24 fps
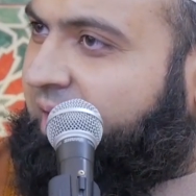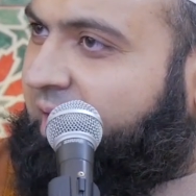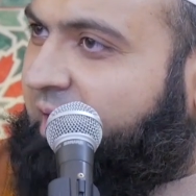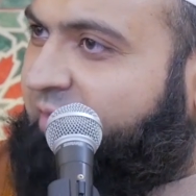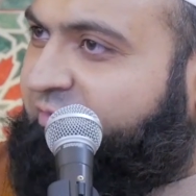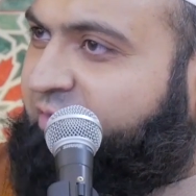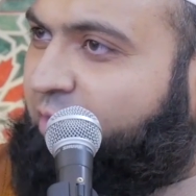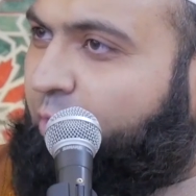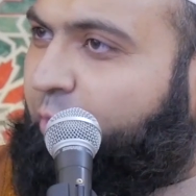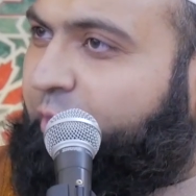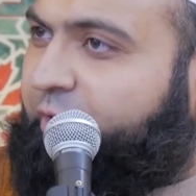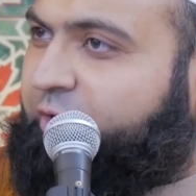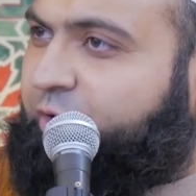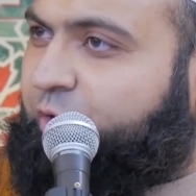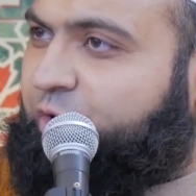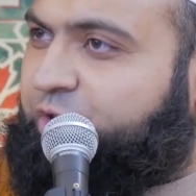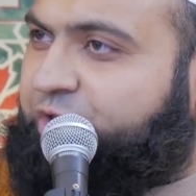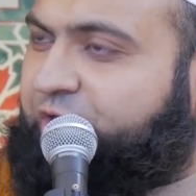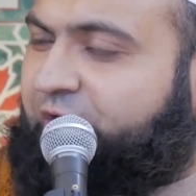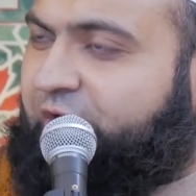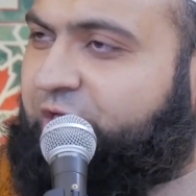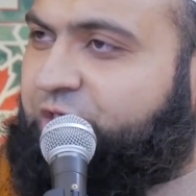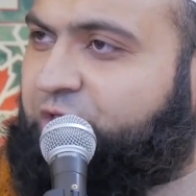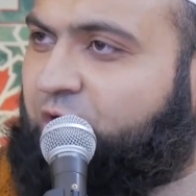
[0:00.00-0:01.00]
If you were to
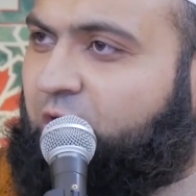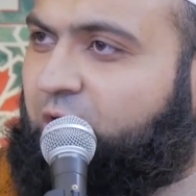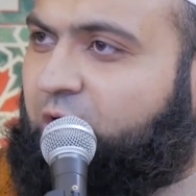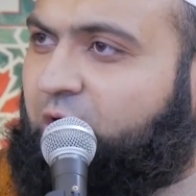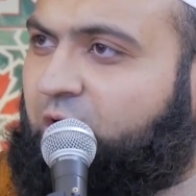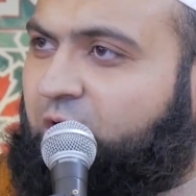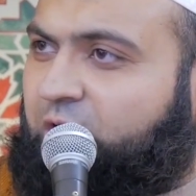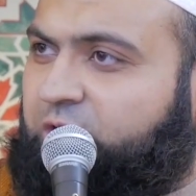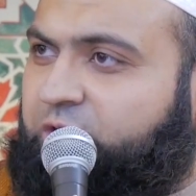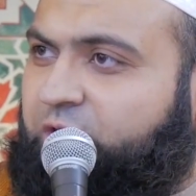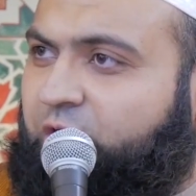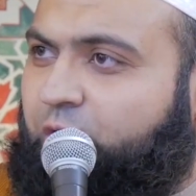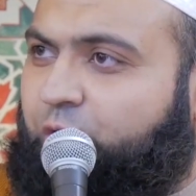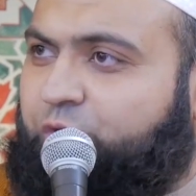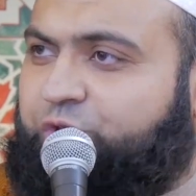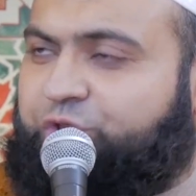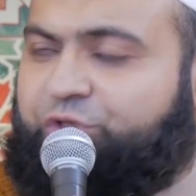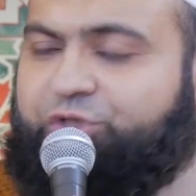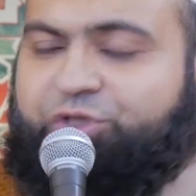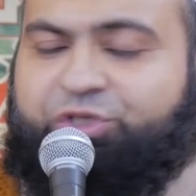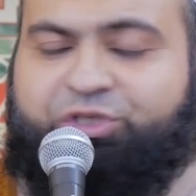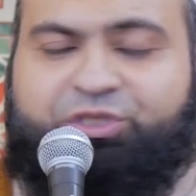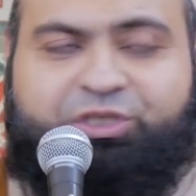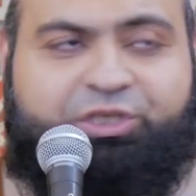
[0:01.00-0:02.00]
change all the
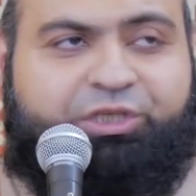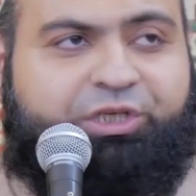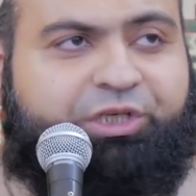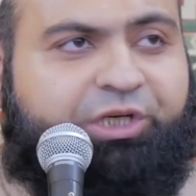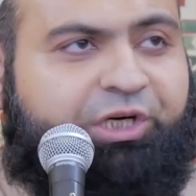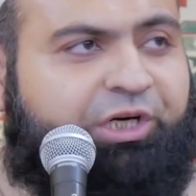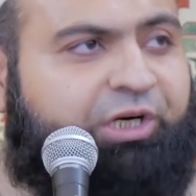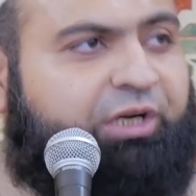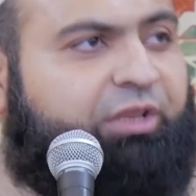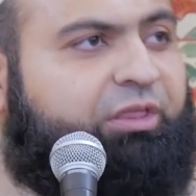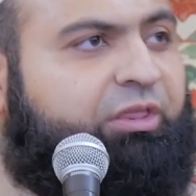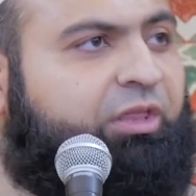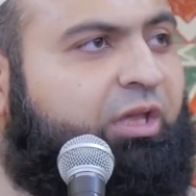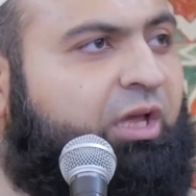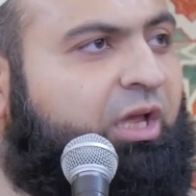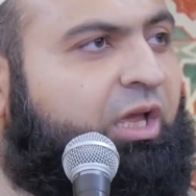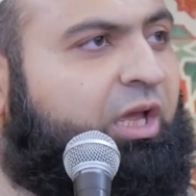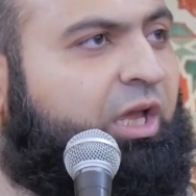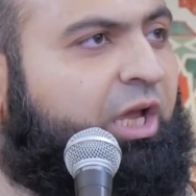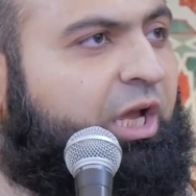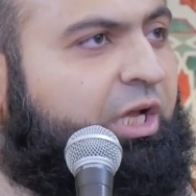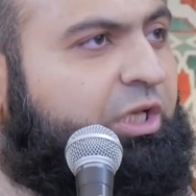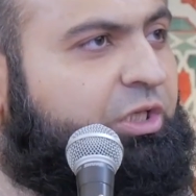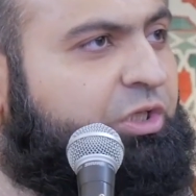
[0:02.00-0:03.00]
oceans in the earth
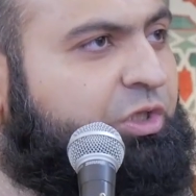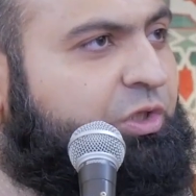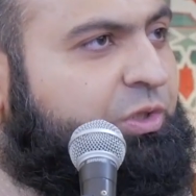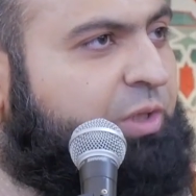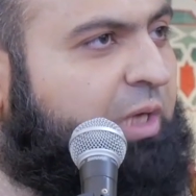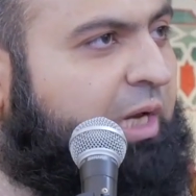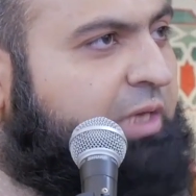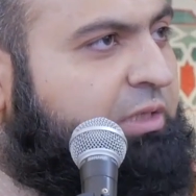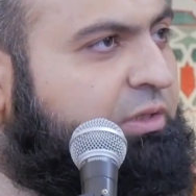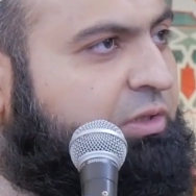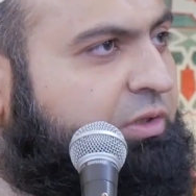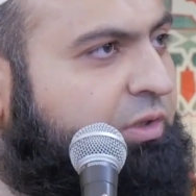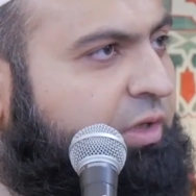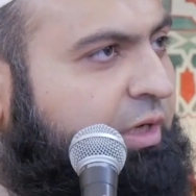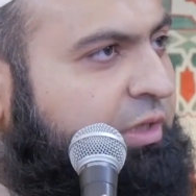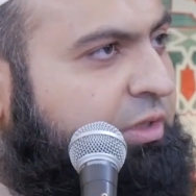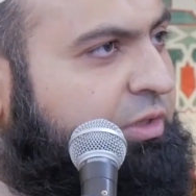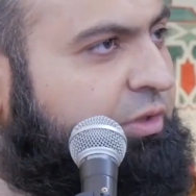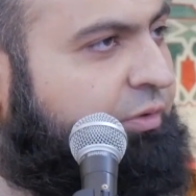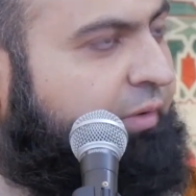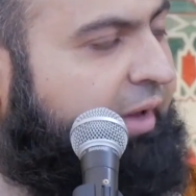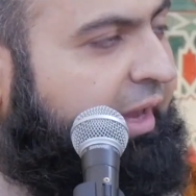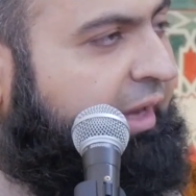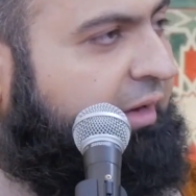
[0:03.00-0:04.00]

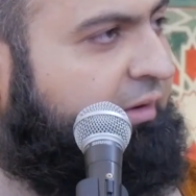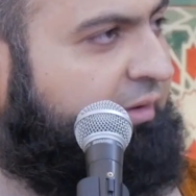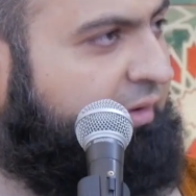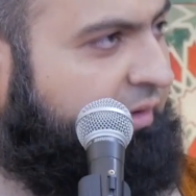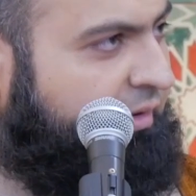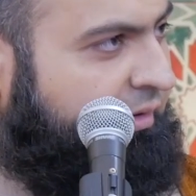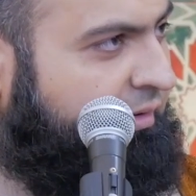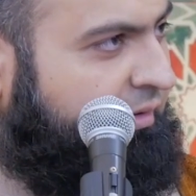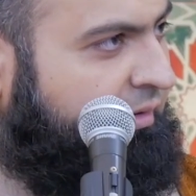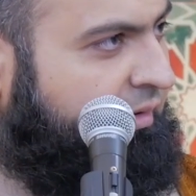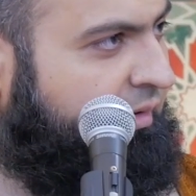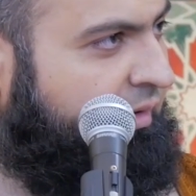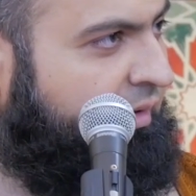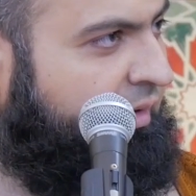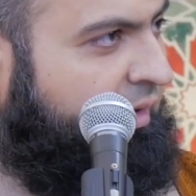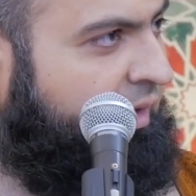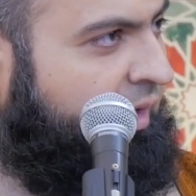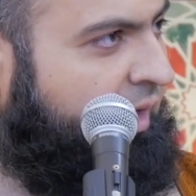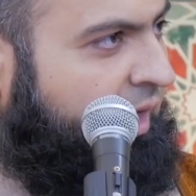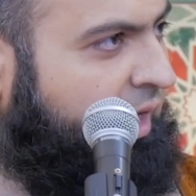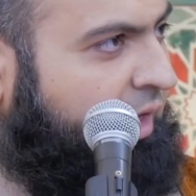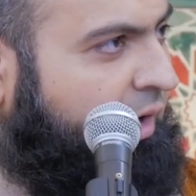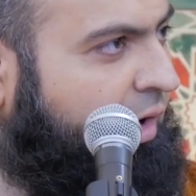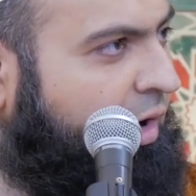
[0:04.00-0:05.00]
into ink,
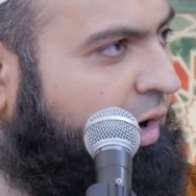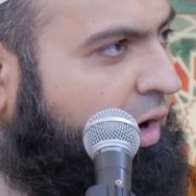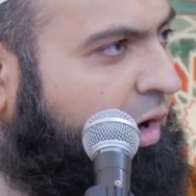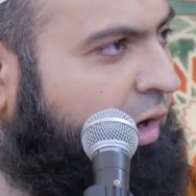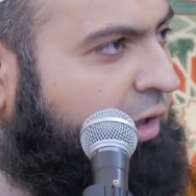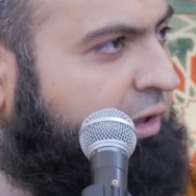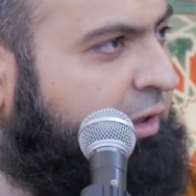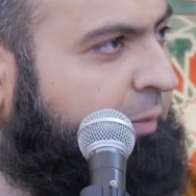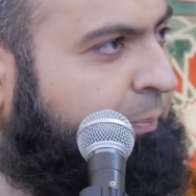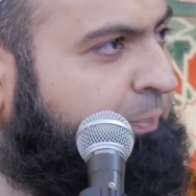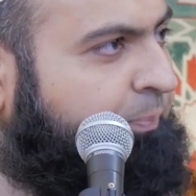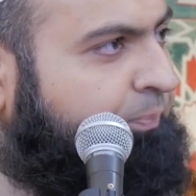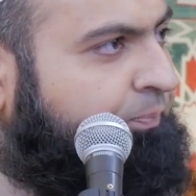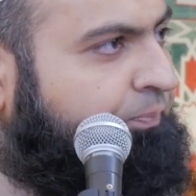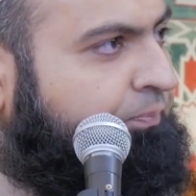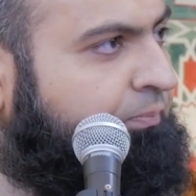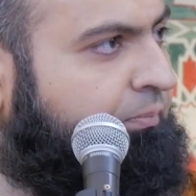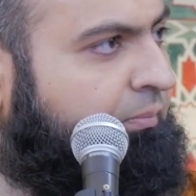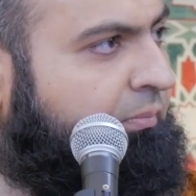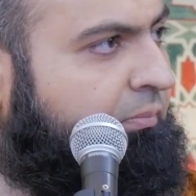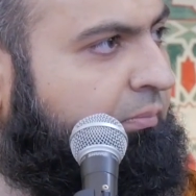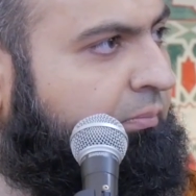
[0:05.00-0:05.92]
and all the